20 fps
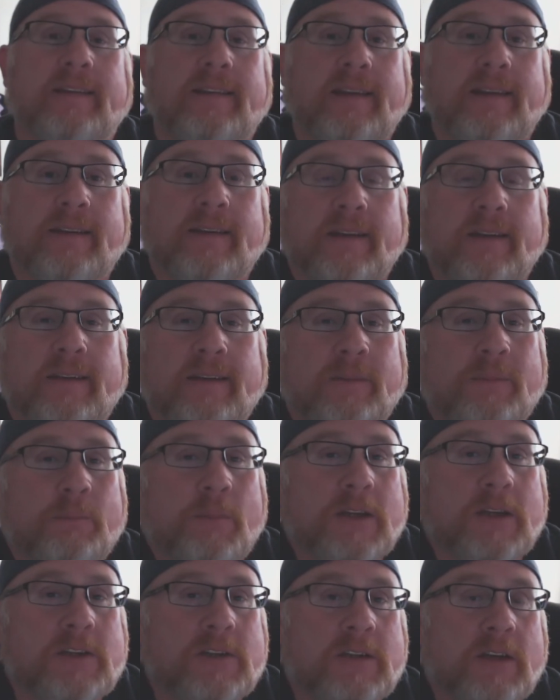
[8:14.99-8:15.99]
is
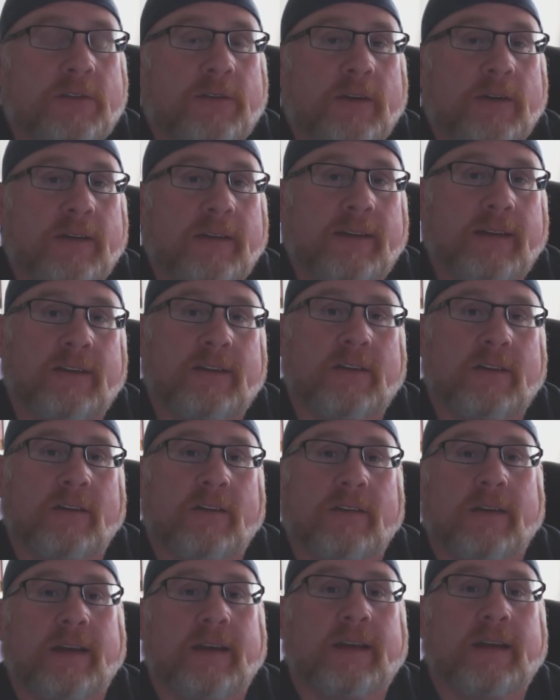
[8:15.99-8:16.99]
much different than
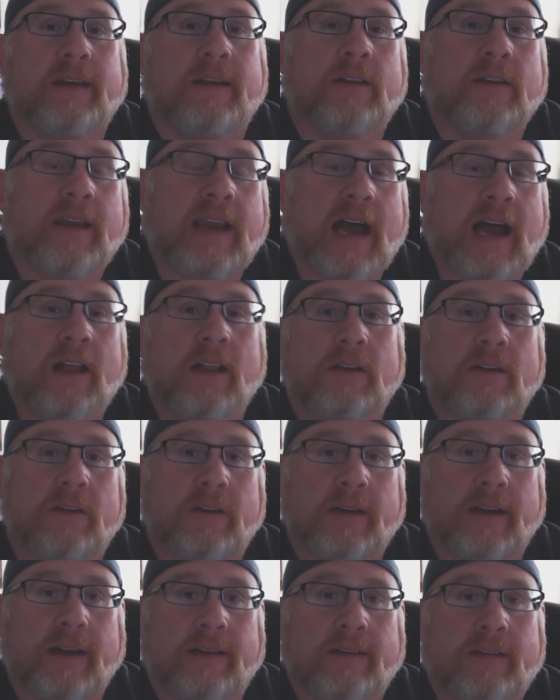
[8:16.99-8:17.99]
just calendar
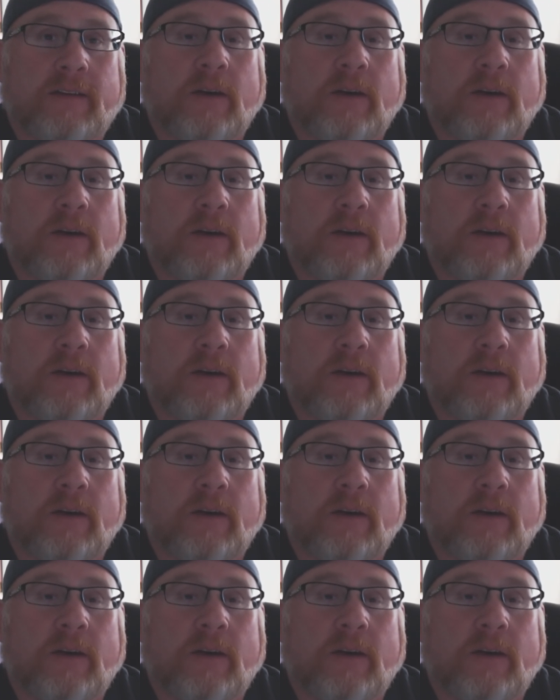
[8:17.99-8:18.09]
days.